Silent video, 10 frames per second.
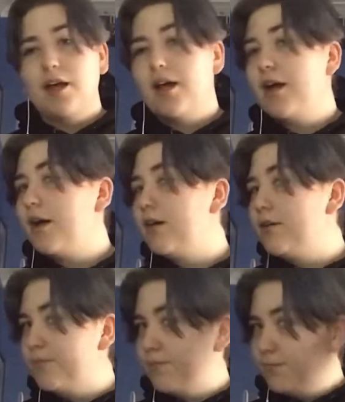
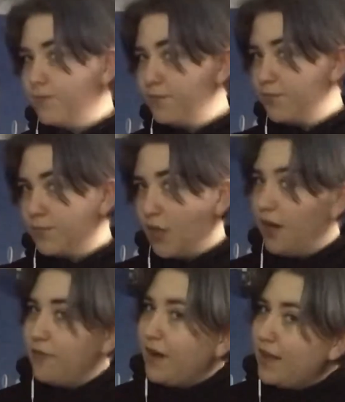
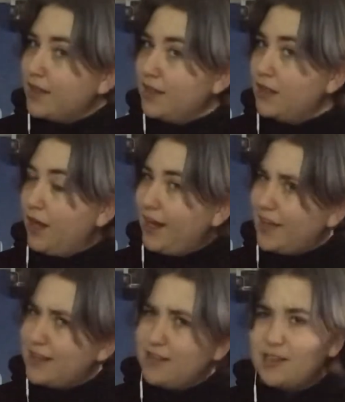I
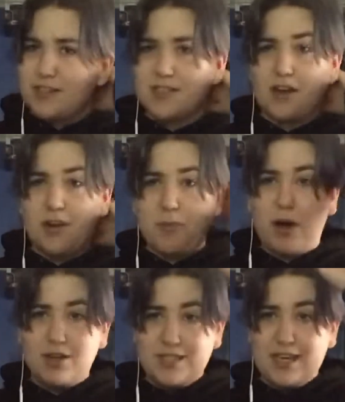had the side
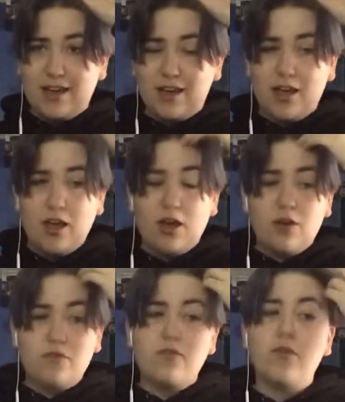parting
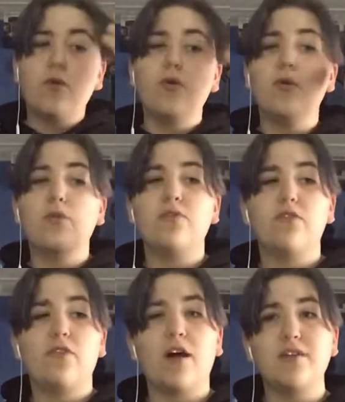for
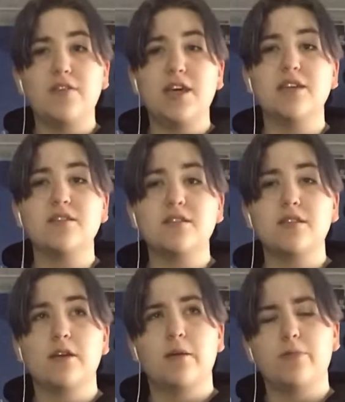5 years
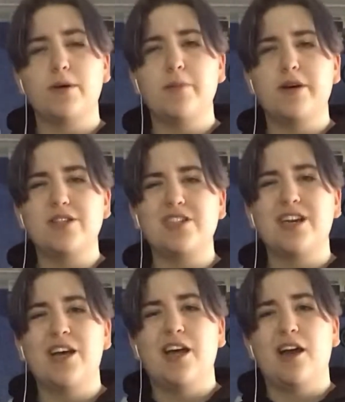pretty much,
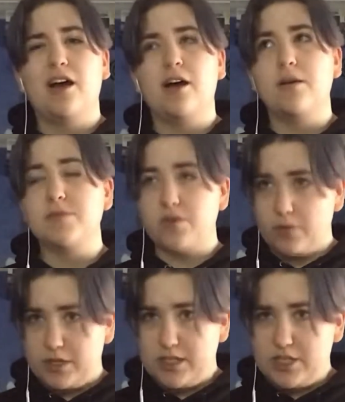so I
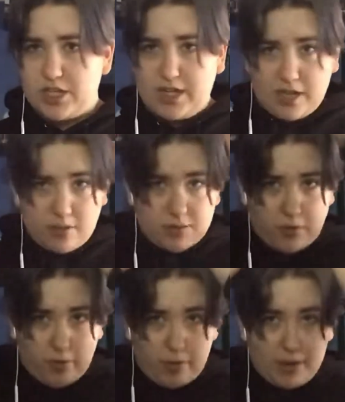wanted to shake it up, so
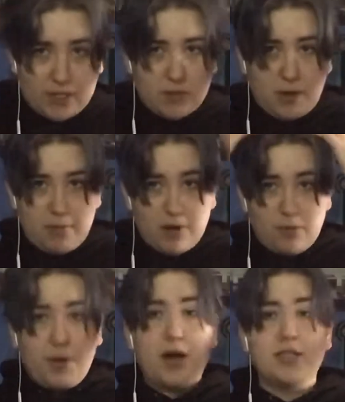I went back to my middle
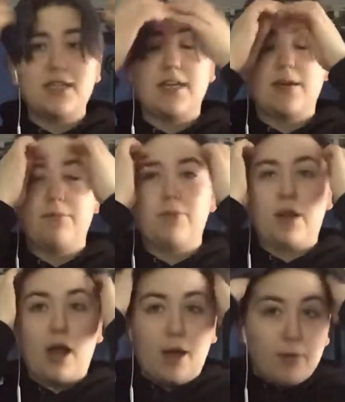parting,
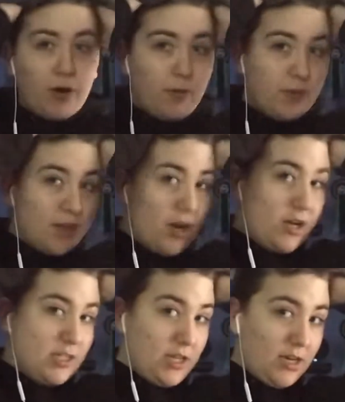but I'm going with an
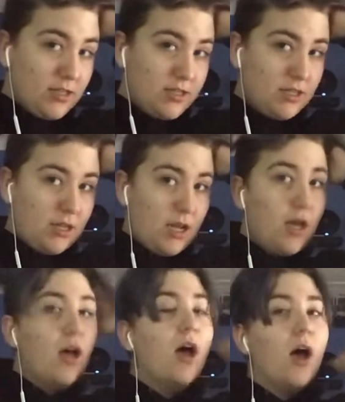undercut,
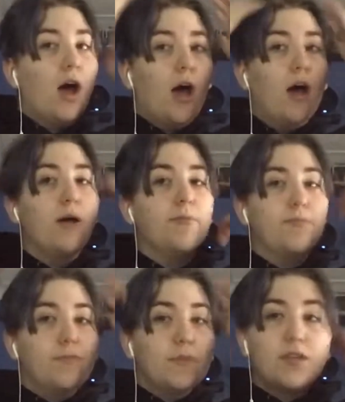
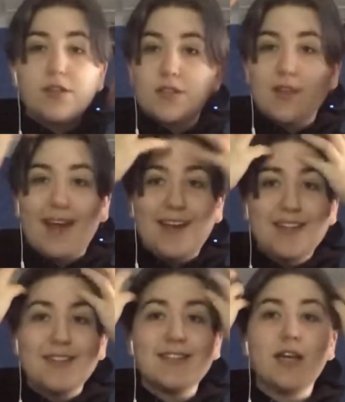so that
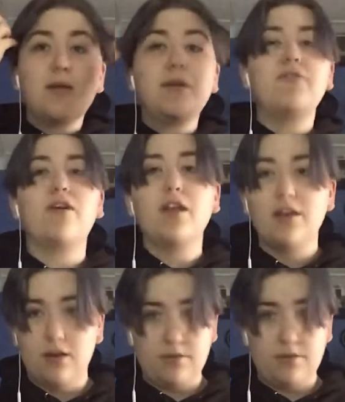is going to be fun.